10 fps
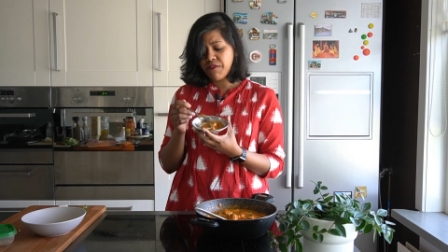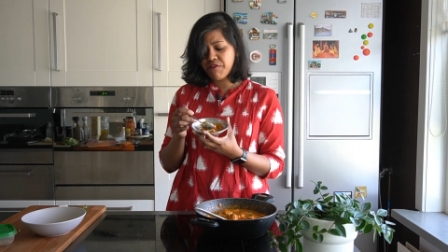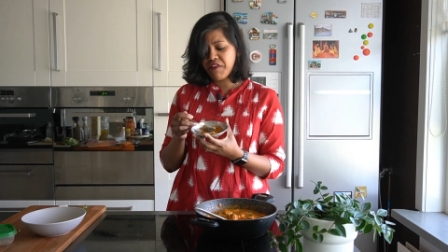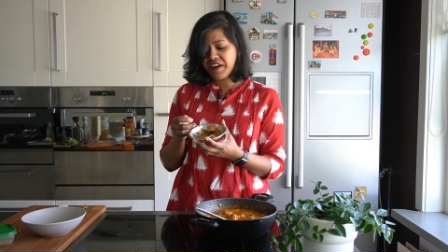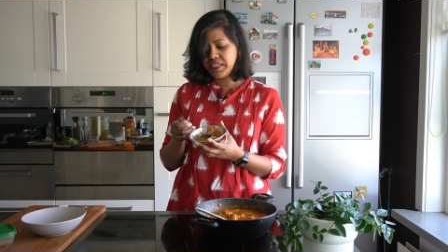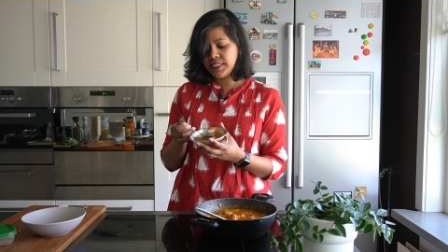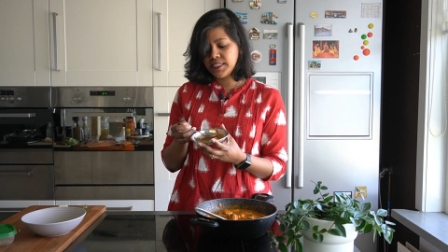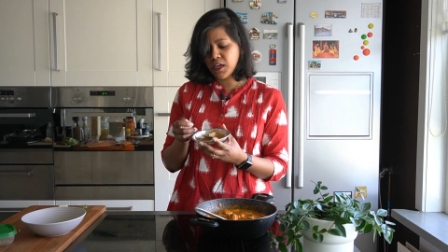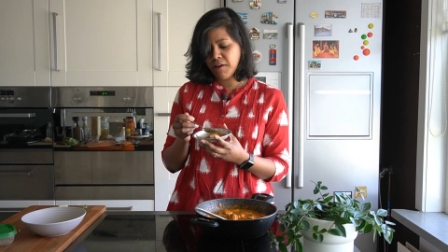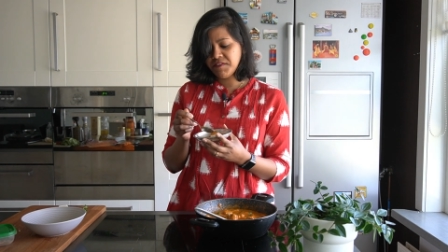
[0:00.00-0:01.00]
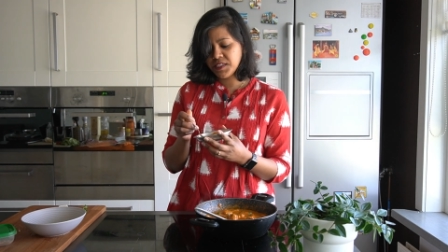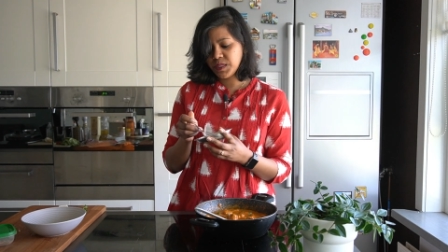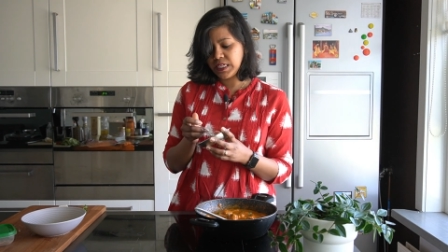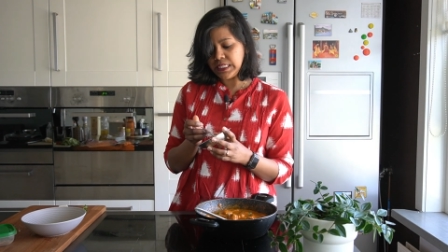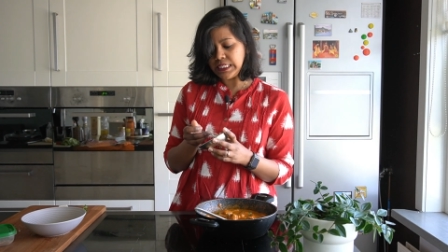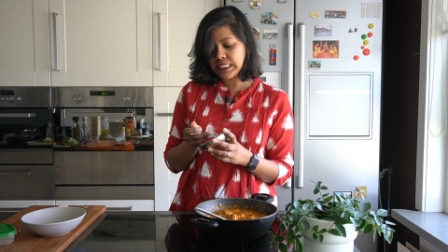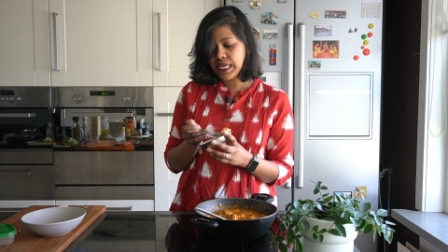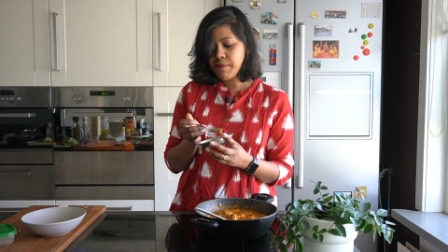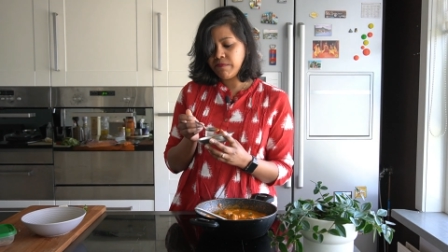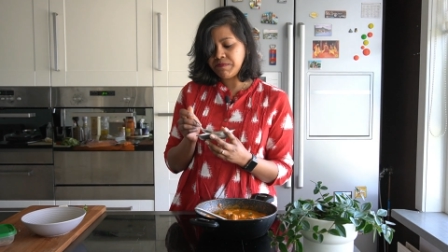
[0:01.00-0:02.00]
very soft, as you can
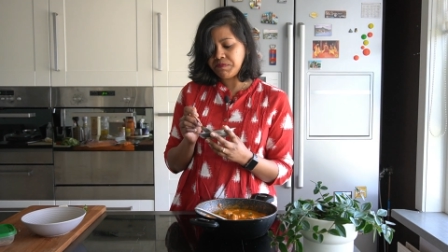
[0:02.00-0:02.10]
see.